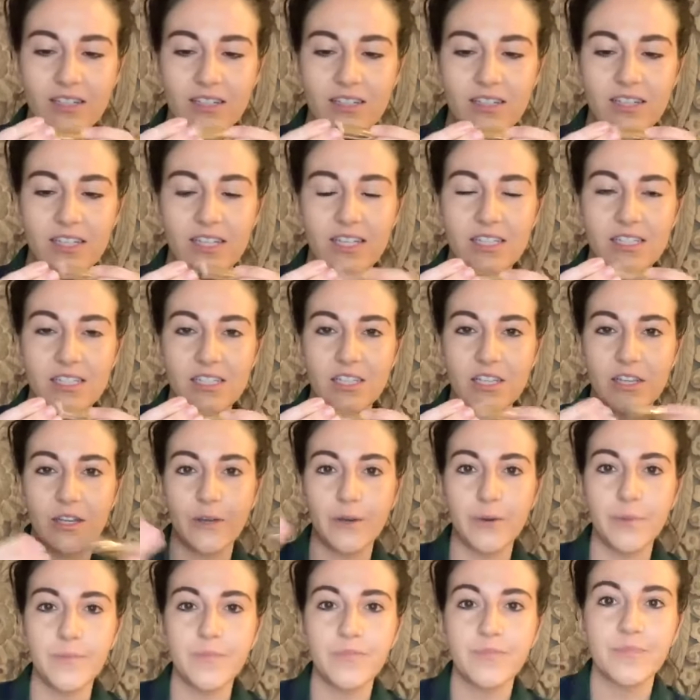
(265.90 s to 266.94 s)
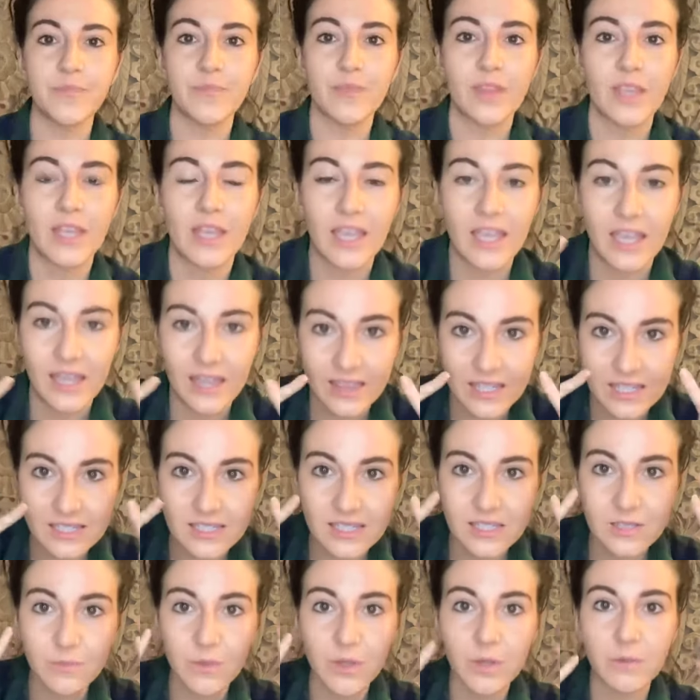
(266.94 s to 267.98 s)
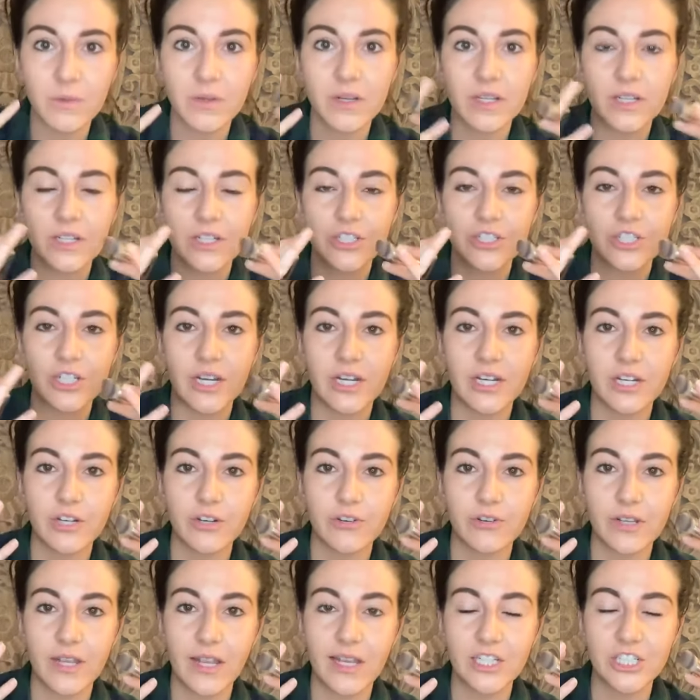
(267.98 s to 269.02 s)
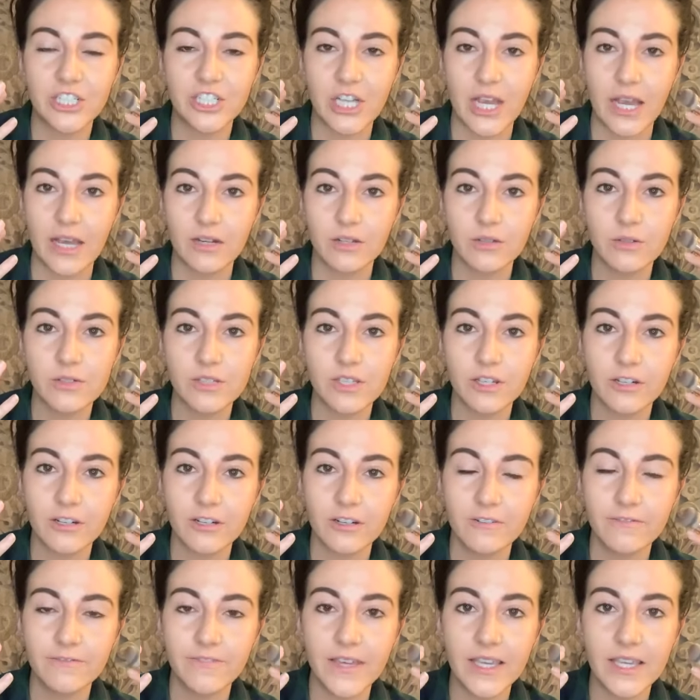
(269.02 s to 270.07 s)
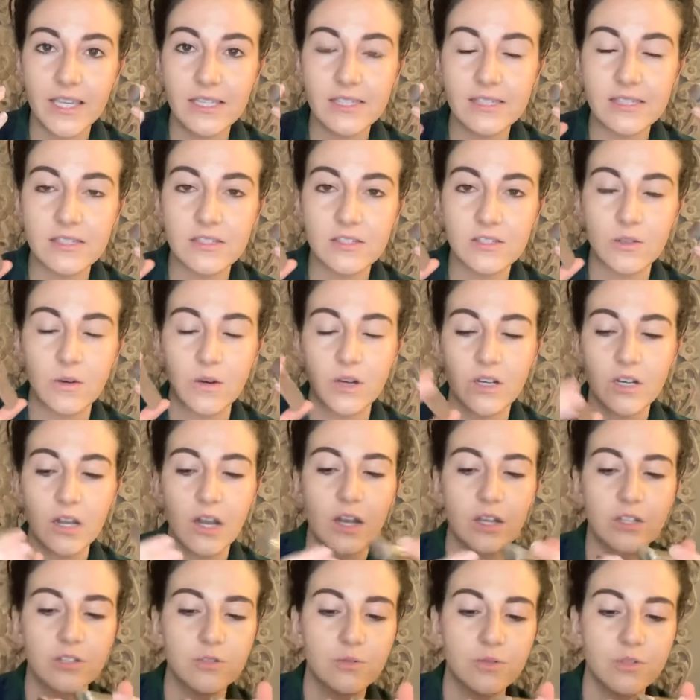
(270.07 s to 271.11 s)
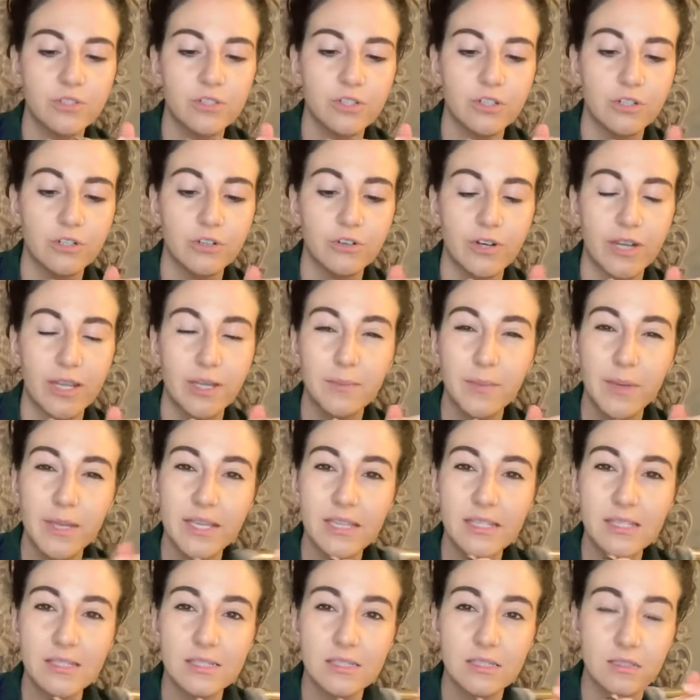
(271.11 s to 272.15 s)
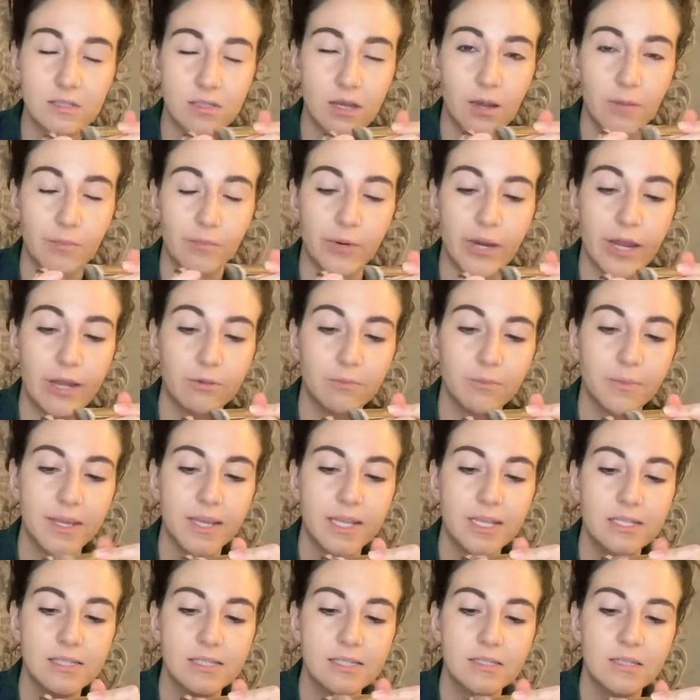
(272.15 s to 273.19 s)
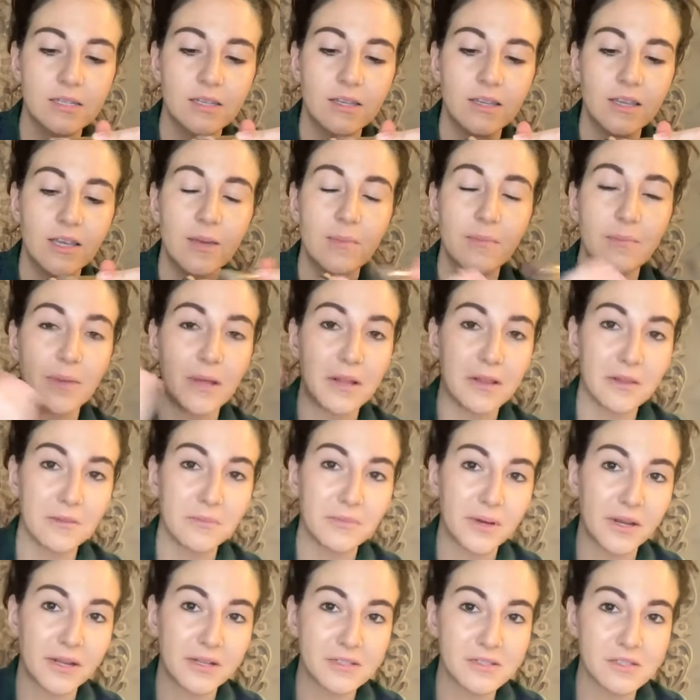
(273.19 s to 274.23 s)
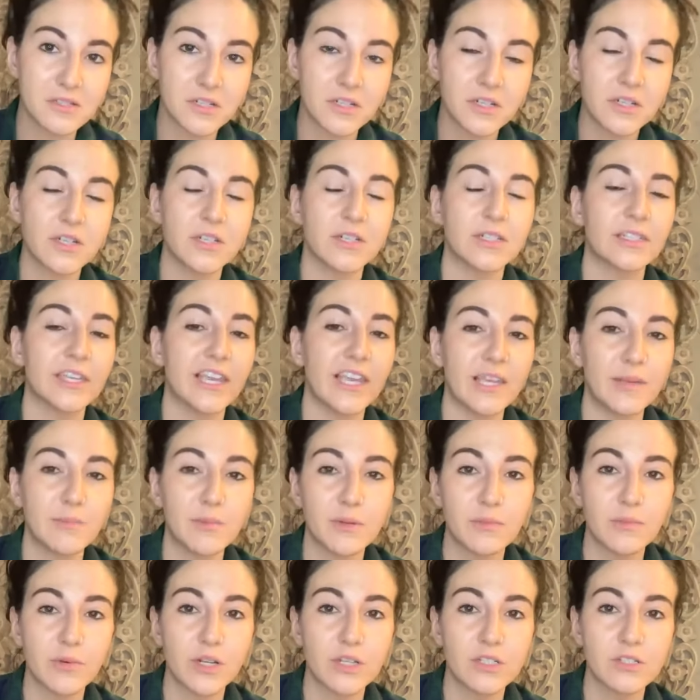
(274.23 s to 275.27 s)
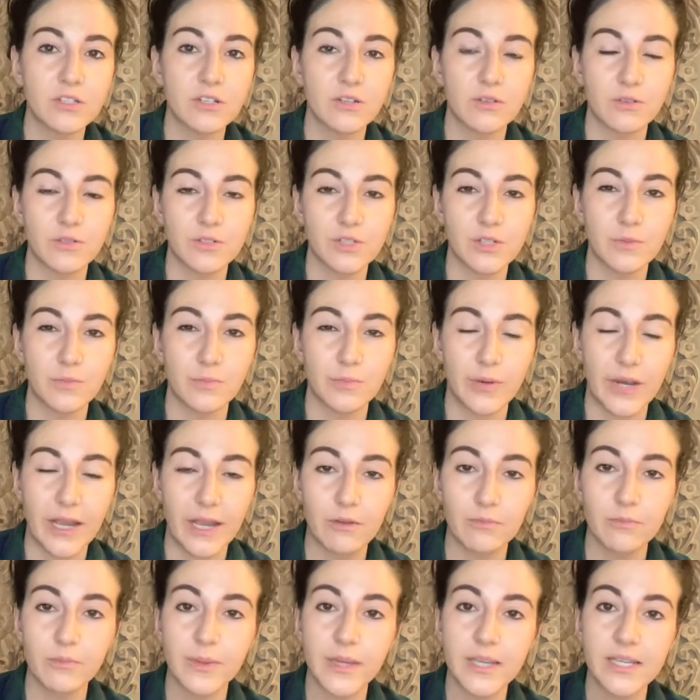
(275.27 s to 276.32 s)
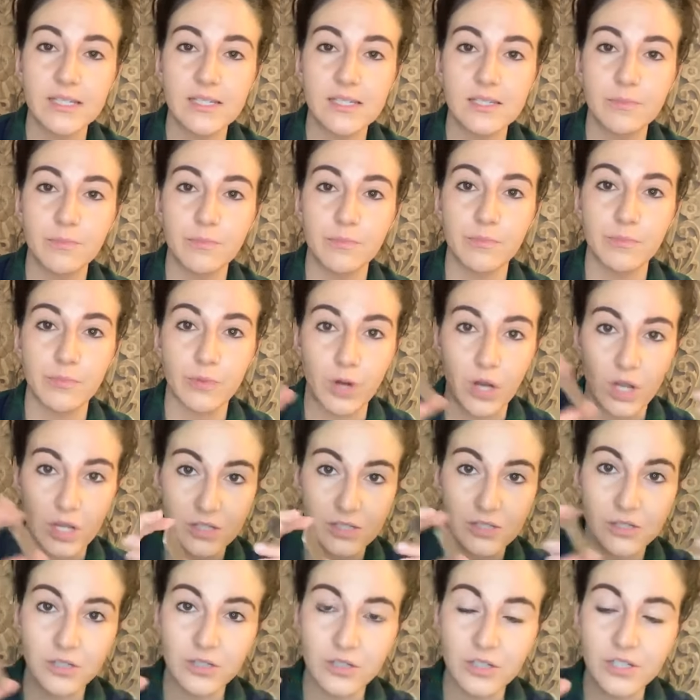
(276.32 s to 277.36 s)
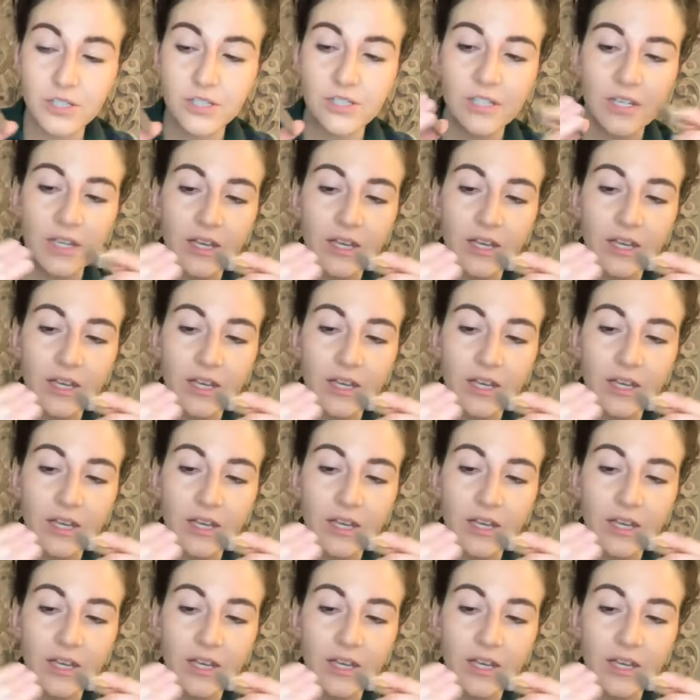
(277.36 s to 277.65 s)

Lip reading: Indigo, and this is where we're gonna try to create shadows on our face. So our contours are gray based, not brown based. Bella bronzer and Cayman bronzer, those are brown based bronzers,